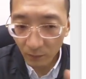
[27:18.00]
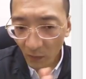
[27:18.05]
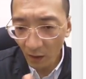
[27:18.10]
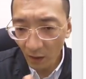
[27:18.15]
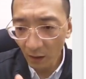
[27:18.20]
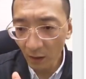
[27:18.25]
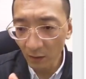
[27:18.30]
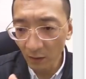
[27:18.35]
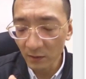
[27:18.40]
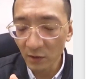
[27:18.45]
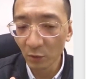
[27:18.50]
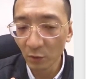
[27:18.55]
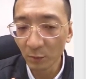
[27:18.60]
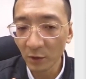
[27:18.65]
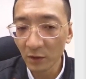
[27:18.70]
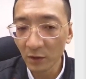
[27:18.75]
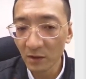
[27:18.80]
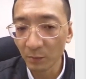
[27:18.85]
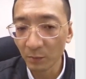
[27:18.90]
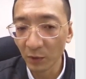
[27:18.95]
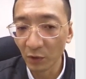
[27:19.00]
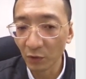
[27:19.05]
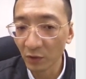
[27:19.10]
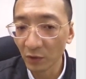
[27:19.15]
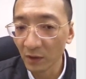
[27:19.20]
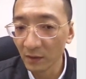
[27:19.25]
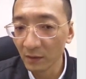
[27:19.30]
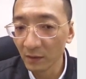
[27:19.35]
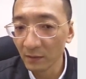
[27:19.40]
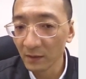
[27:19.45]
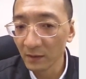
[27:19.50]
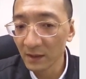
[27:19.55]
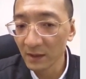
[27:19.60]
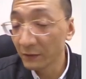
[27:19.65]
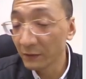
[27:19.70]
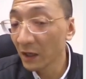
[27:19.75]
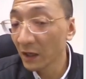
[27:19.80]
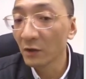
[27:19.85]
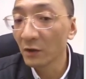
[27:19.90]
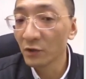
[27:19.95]
consumers between
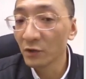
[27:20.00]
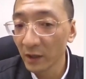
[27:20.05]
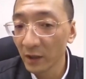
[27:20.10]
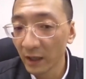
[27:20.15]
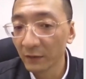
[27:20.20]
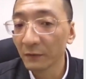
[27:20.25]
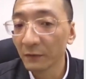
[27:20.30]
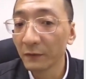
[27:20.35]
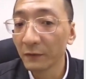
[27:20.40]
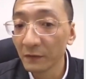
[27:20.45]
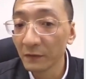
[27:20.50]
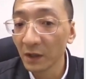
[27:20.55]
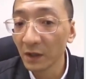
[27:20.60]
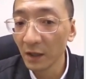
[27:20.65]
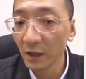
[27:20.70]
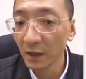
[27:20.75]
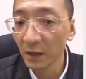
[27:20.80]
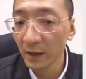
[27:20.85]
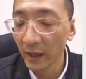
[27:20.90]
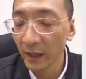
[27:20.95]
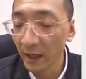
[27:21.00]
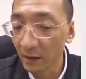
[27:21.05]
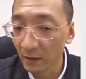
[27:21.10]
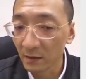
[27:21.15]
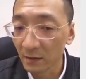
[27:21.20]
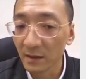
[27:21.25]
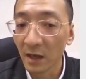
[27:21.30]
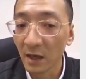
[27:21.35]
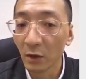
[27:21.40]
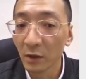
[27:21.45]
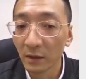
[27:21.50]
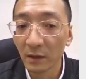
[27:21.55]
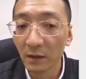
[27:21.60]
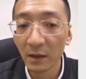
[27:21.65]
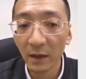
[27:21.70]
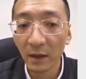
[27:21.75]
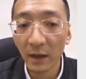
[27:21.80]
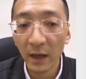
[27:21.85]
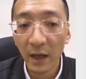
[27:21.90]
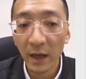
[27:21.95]
750 and 1,000.
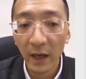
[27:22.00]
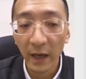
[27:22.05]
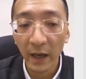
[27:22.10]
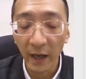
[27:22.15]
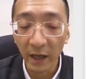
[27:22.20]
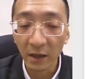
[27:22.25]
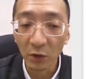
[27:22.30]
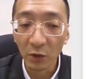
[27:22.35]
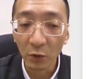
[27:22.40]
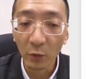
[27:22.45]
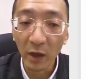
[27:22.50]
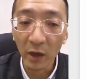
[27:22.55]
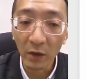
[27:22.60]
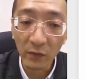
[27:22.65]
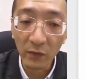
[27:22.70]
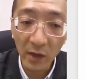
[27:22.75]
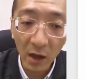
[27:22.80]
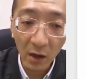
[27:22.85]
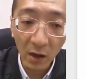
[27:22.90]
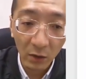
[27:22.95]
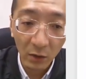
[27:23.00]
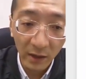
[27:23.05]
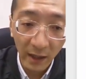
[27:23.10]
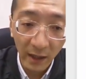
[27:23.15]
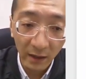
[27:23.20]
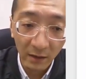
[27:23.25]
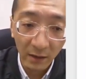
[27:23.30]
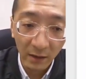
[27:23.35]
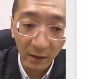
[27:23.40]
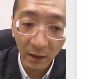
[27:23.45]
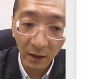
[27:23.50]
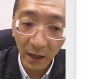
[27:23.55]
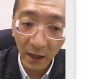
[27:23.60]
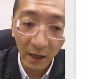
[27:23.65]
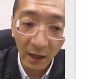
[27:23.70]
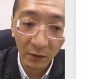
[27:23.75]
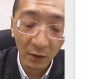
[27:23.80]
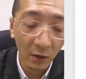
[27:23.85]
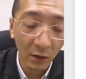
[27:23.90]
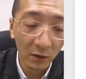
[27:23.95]
And you will know that there
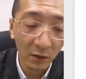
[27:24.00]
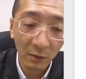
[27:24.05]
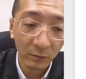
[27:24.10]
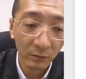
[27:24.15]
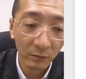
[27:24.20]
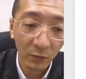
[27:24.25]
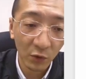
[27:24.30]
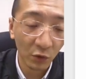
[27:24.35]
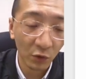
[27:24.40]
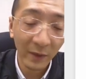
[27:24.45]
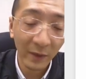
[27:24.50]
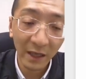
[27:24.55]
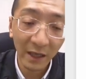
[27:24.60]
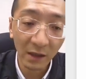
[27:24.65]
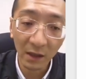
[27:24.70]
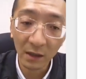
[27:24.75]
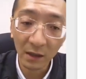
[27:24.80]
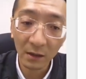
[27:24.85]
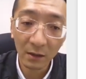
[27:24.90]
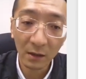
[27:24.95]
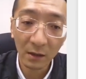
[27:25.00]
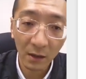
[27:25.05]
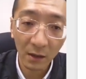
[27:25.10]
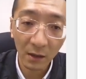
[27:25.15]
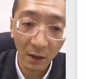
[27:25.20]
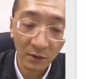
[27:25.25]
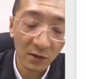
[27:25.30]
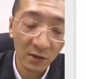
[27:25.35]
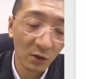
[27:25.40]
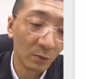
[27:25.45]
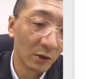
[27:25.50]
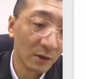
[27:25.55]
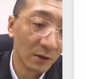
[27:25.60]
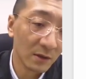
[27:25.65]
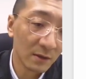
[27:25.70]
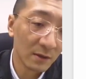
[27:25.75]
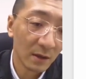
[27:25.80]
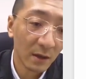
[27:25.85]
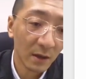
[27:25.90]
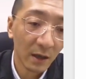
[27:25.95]
are not too many
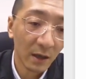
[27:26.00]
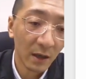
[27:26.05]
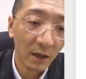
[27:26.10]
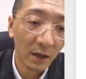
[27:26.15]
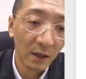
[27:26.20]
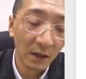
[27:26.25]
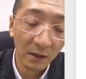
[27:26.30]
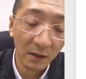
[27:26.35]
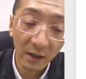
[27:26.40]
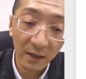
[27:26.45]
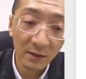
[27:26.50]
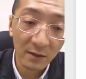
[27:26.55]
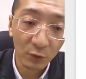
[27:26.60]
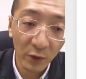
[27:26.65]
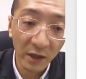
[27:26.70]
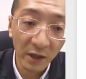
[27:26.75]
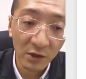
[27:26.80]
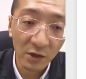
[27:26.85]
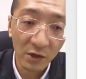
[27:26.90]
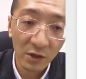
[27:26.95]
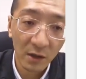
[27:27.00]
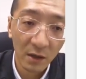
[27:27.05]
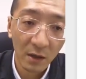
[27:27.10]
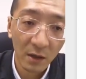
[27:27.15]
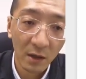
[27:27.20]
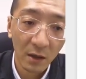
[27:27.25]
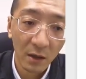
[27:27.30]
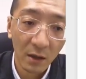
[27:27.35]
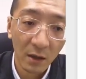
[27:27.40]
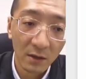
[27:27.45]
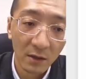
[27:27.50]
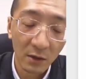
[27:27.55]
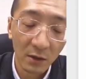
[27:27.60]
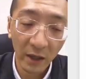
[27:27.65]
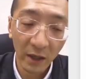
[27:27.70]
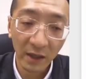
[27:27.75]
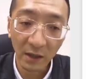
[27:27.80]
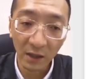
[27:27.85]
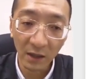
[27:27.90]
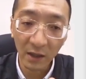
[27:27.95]
consumers in this range. So
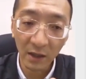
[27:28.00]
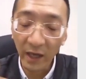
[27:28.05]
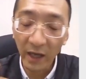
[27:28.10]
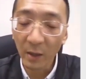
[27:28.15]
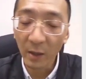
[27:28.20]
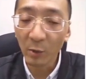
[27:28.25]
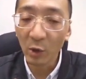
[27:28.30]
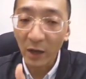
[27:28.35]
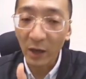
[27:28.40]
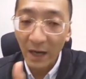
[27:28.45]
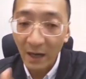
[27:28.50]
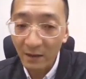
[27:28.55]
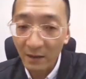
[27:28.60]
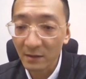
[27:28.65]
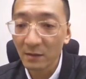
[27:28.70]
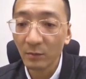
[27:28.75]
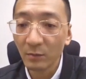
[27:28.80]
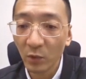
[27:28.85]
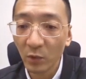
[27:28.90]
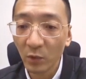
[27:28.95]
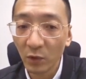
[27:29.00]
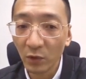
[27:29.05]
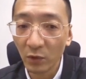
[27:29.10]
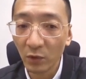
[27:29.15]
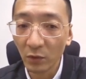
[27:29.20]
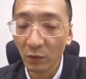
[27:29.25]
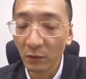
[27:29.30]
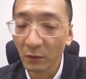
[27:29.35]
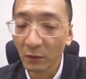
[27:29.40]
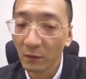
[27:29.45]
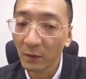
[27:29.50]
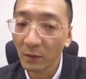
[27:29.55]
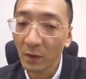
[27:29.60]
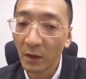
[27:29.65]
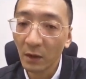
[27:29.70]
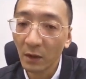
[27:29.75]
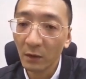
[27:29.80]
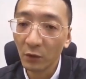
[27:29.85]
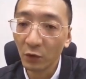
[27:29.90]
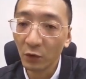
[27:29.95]
it enables us to
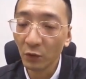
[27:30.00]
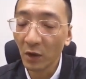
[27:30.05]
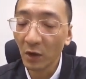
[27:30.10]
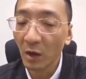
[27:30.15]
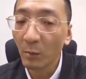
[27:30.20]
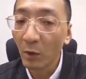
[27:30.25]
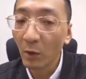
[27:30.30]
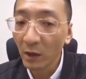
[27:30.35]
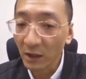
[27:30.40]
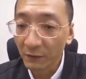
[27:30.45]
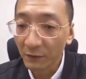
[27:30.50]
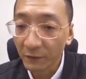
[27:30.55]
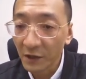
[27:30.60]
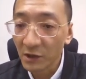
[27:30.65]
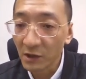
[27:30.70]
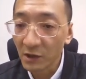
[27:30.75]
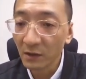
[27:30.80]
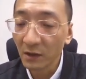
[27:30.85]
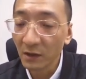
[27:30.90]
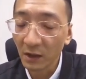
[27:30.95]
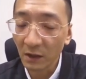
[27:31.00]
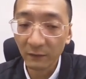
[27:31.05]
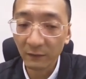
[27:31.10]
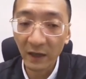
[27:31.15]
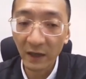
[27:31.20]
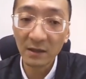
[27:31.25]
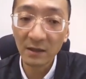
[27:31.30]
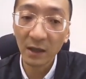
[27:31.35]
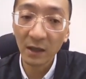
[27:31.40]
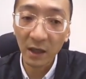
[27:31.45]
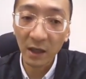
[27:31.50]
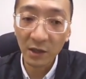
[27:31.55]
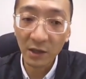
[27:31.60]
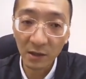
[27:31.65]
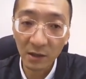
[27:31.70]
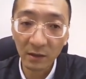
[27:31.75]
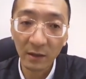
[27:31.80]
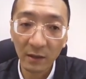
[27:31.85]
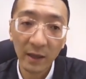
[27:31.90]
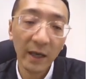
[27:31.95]
do a more efficient
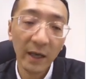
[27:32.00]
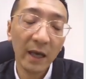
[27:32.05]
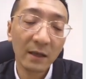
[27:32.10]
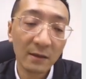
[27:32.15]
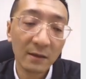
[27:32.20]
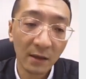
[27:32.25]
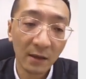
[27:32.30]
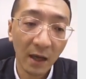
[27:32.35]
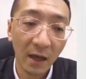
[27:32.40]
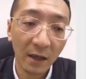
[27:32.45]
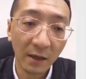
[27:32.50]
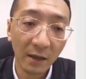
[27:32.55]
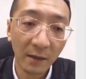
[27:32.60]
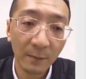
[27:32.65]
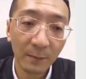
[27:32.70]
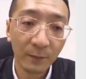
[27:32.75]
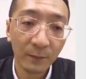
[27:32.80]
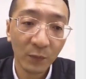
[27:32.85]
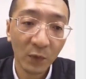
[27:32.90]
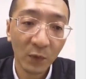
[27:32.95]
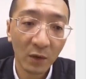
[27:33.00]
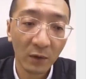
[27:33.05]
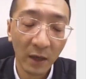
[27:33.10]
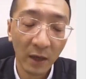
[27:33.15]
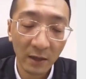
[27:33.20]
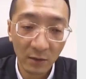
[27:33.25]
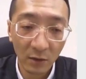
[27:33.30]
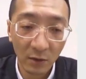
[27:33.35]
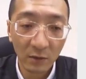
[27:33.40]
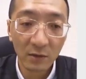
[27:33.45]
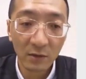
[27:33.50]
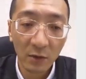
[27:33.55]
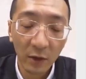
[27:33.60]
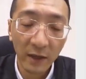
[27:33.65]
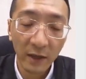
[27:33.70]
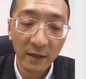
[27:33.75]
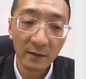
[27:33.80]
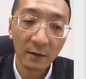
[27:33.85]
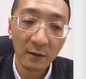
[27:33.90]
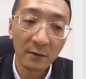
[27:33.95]
investigation and study, right? So
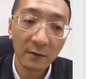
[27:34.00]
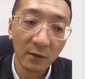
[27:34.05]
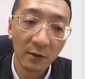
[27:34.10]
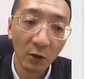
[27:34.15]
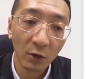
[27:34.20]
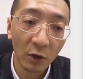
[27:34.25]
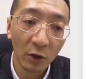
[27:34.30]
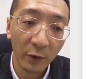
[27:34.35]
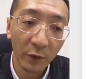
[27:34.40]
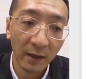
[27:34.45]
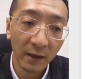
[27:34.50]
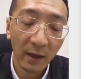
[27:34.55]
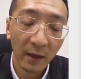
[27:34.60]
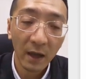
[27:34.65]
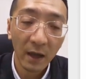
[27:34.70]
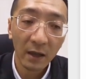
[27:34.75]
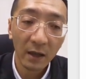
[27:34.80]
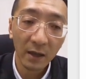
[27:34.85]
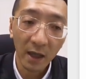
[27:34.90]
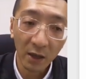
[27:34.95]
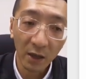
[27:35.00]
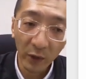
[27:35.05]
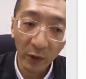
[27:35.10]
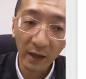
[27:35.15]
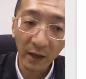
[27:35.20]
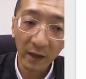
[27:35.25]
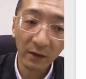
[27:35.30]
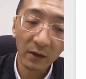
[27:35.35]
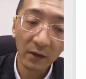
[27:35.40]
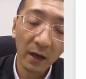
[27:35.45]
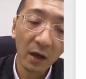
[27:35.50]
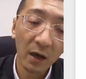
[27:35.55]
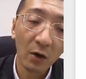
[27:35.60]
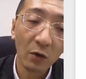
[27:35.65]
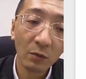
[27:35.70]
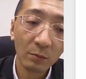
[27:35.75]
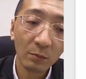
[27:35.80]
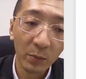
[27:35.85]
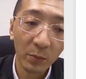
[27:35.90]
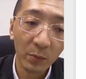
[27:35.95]
it's a story that we can
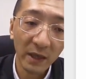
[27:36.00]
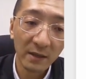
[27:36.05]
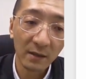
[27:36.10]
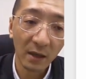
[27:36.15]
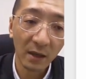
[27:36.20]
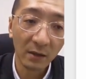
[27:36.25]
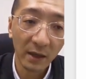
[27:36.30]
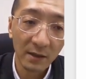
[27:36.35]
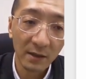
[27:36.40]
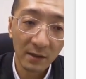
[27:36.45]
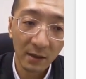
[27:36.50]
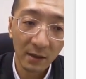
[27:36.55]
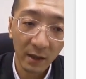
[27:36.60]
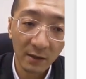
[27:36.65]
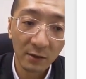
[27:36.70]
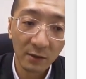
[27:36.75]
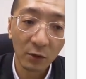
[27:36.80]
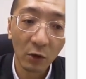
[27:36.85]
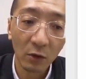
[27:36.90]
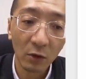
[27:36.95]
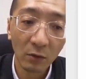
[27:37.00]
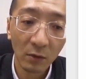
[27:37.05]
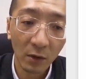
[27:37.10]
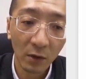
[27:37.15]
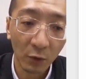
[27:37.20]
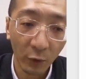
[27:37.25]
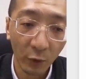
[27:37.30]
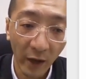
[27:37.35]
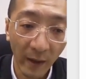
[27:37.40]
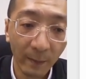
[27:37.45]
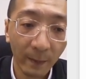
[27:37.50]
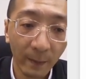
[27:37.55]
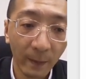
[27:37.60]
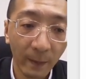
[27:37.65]
tell based on this histogram.